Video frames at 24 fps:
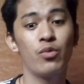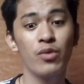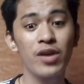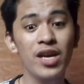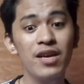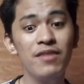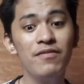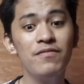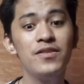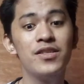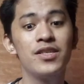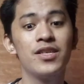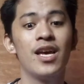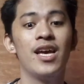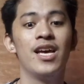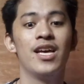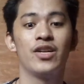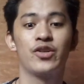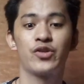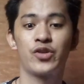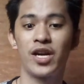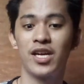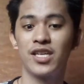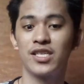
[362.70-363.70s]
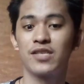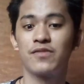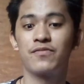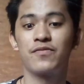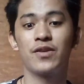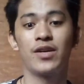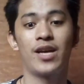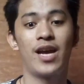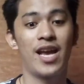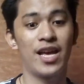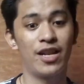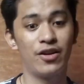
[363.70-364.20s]
waves
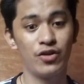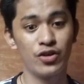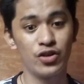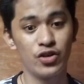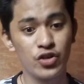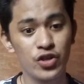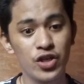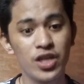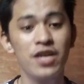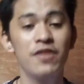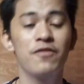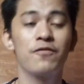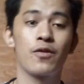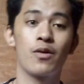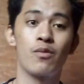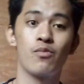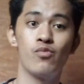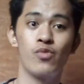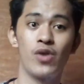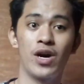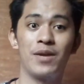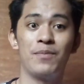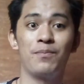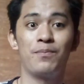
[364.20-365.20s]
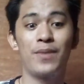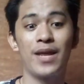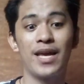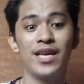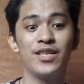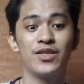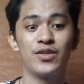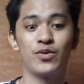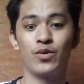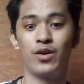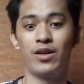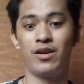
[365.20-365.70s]
transfer energy from one
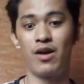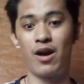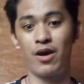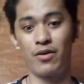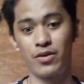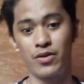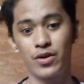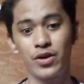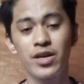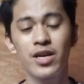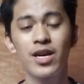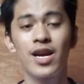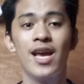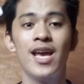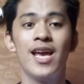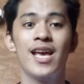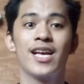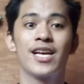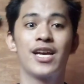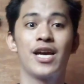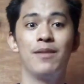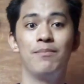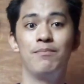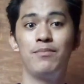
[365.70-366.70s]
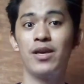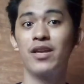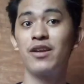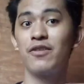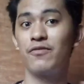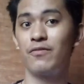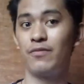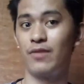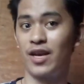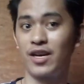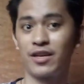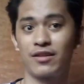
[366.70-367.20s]
place to another, can be
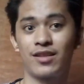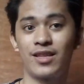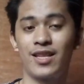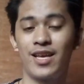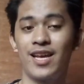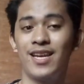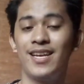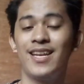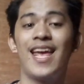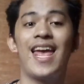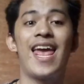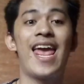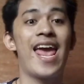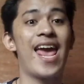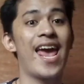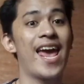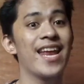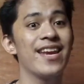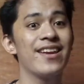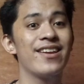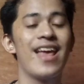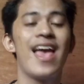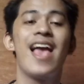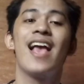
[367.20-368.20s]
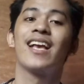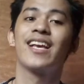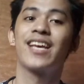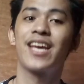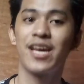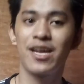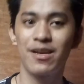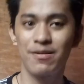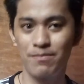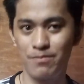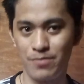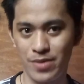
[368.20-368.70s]
reflected, and
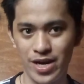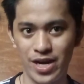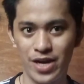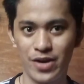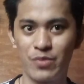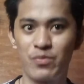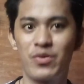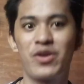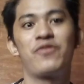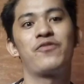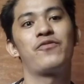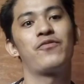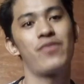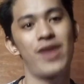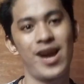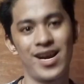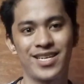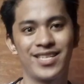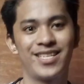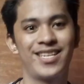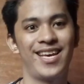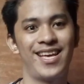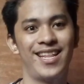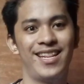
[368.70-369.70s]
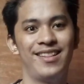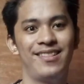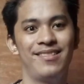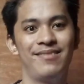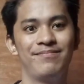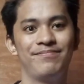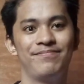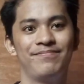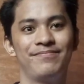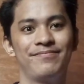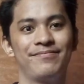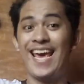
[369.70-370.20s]
can be refracted.
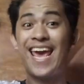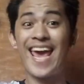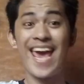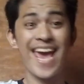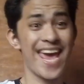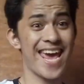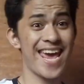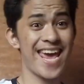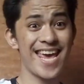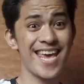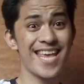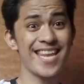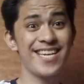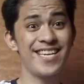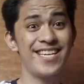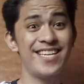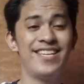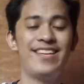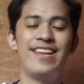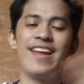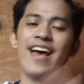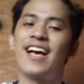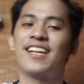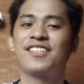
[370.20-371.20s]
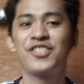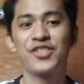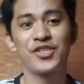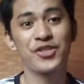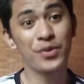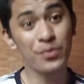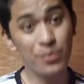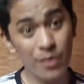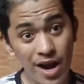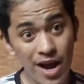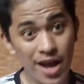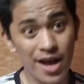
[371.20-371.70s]
And that's
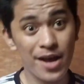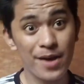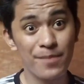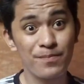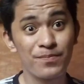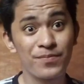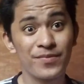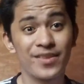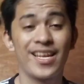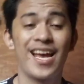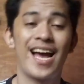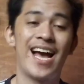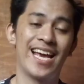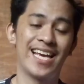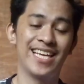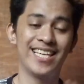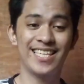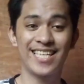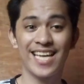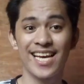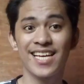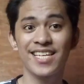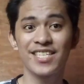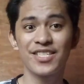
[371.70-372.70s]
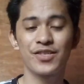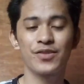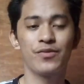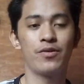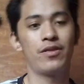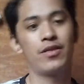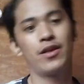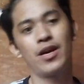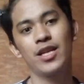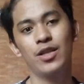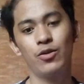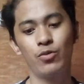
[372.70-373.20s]
a wrap. I guess
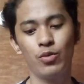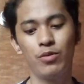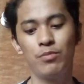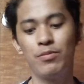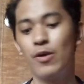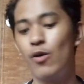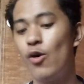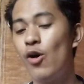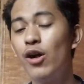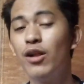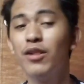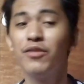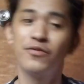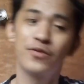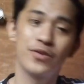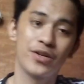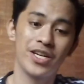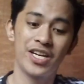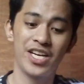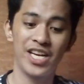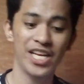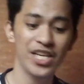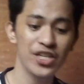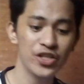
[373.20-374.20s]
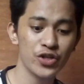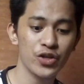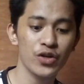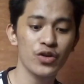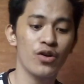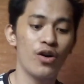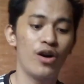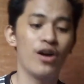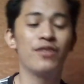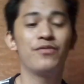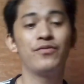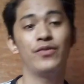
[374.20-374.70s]
that would be all for the nature
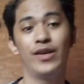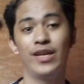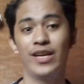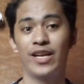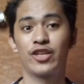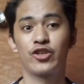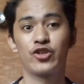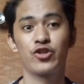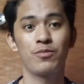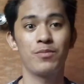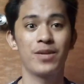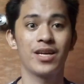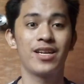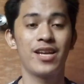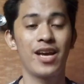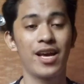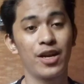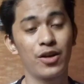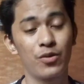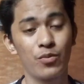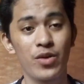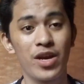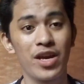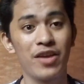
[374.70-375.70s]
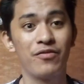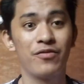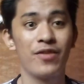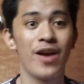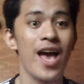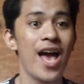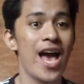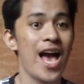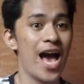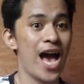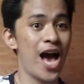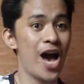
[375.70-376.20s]
of electromagnetic
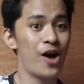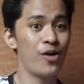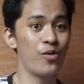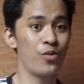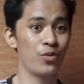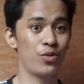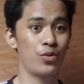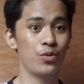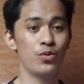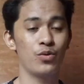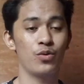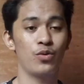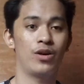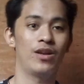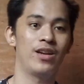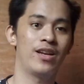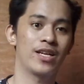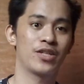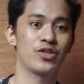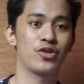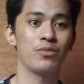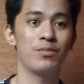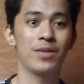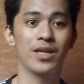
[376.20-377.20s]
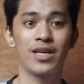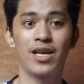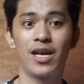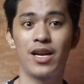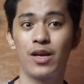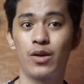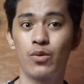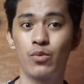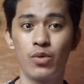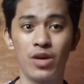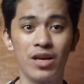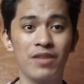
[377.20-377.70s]
wave. How do
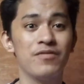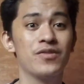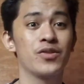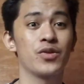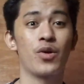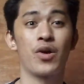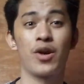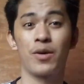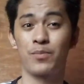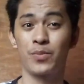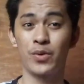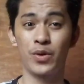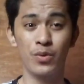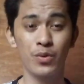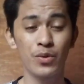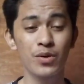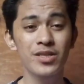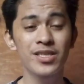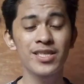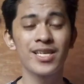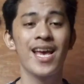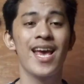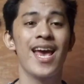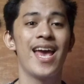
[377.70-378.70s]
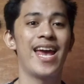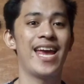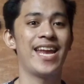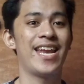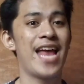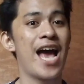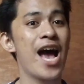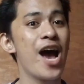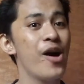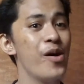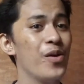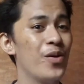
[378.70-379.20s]
electromagnetic waves are produced, and
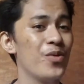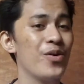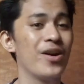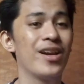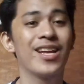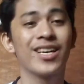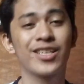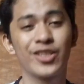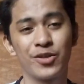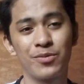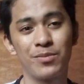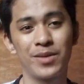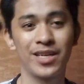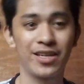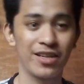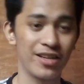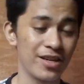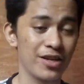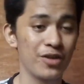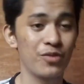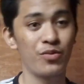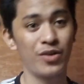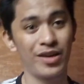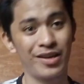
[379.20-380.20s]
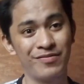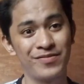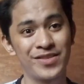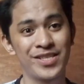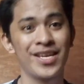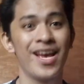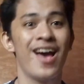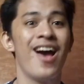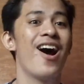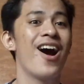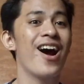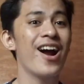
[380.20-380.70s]
how do electromagnetic waves
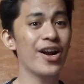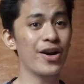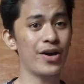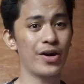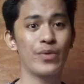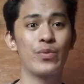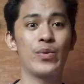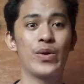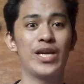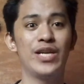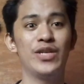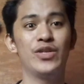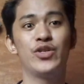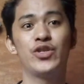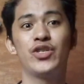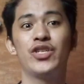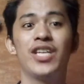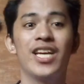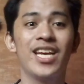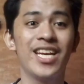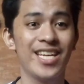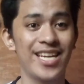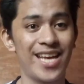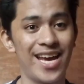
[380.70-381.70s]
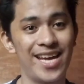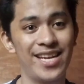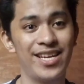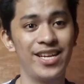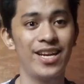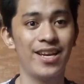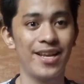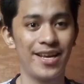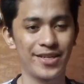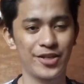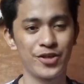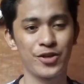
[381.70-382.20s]
are arranged in an
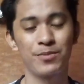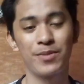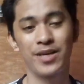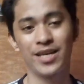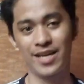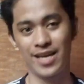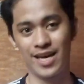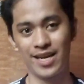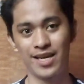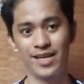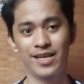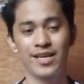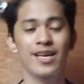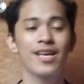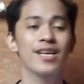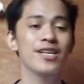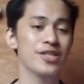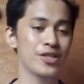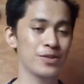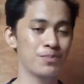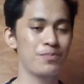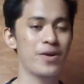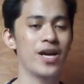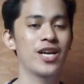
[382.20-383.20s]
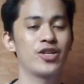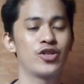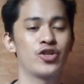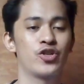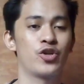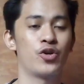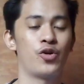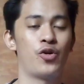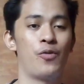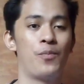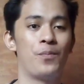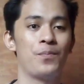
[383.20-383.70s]
electromagnetic
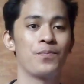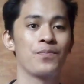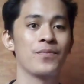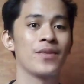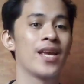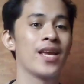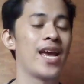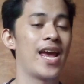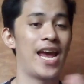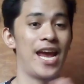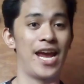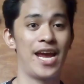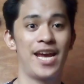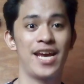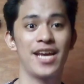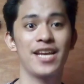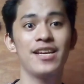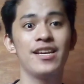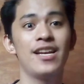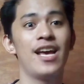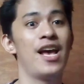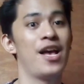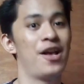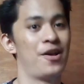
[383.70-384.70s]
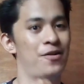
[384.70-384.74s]
spectrum. And